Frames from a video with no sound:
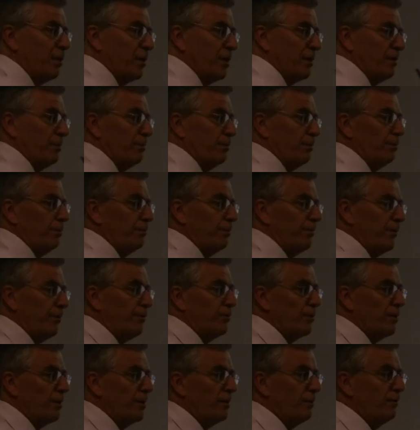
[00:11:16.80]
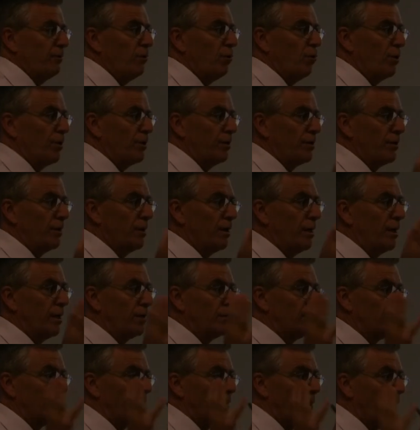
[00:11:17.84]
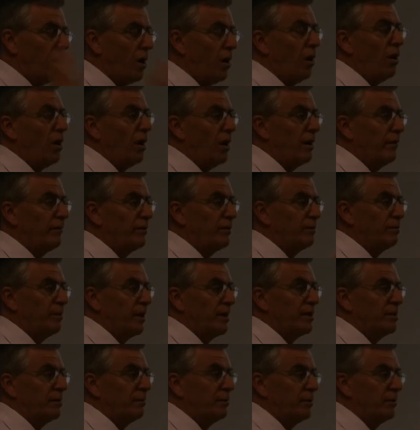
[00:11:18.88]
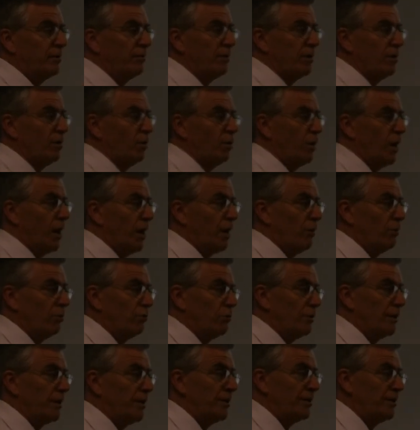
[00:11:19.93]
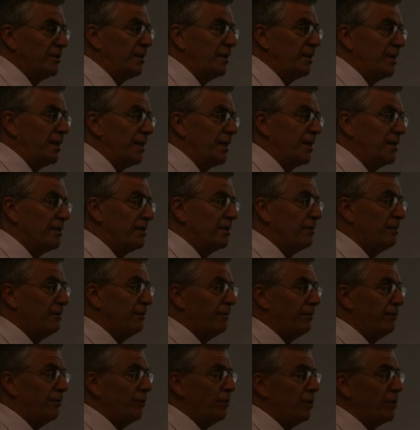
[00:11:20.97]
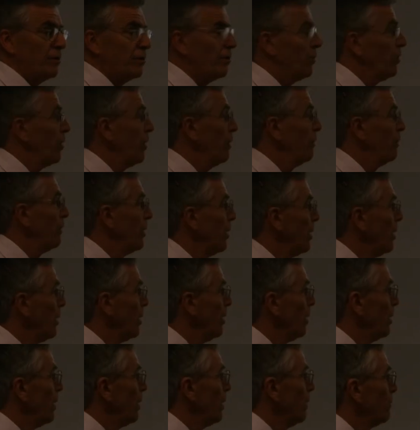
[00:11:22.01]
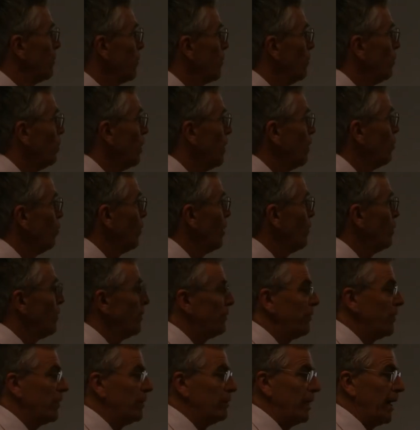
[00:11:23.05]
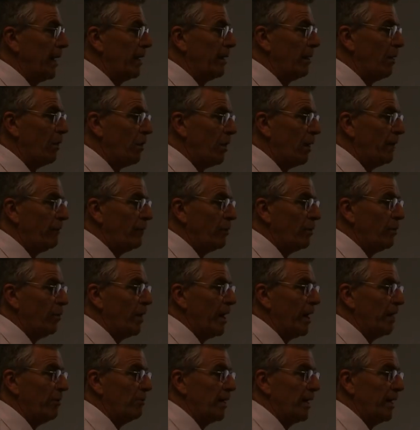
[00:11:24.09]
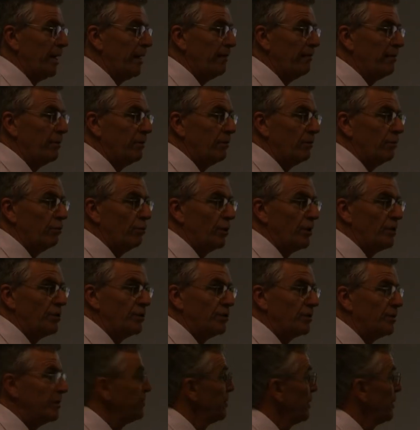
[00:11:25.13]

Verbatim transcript: by the 15th of August, some live specimens of the koala are in Sydney. That's it's the first time that we're aware of that a live koala had ever reached the